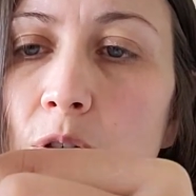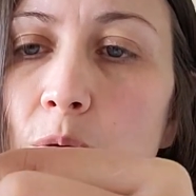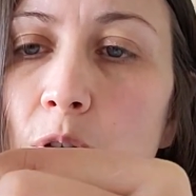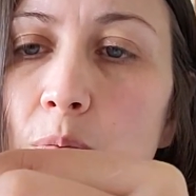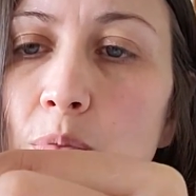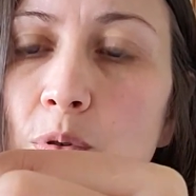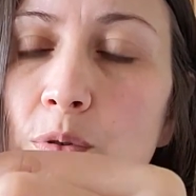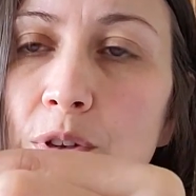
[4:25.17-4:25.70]
You want
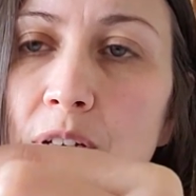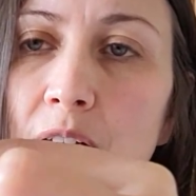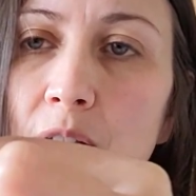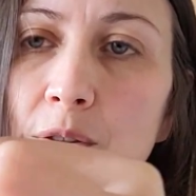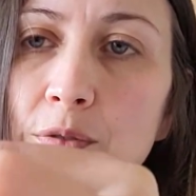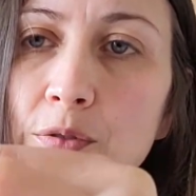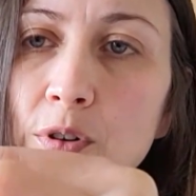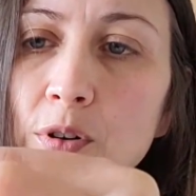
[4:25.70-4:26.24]
to pull the needle
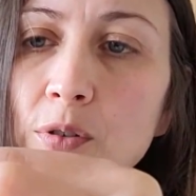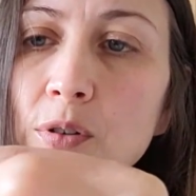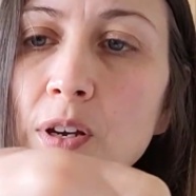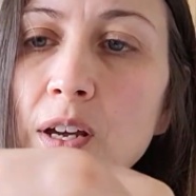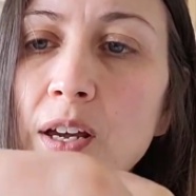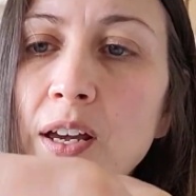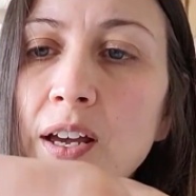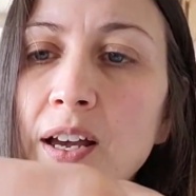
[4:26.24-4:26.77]
through
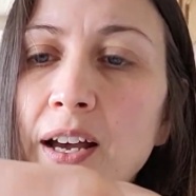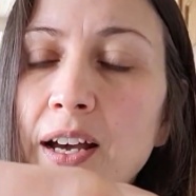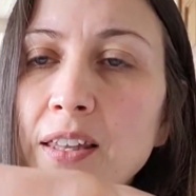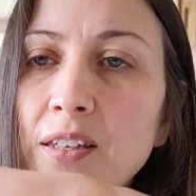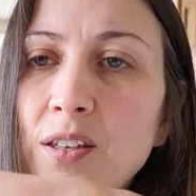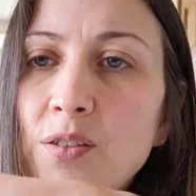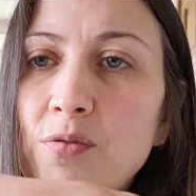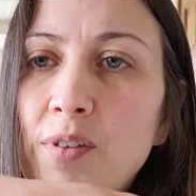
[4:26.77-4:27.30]

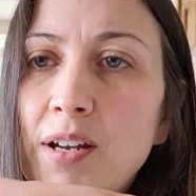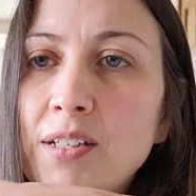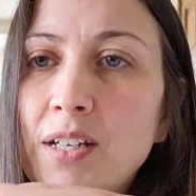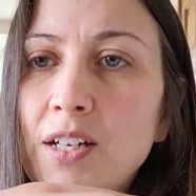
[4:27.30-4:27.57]
and the thread,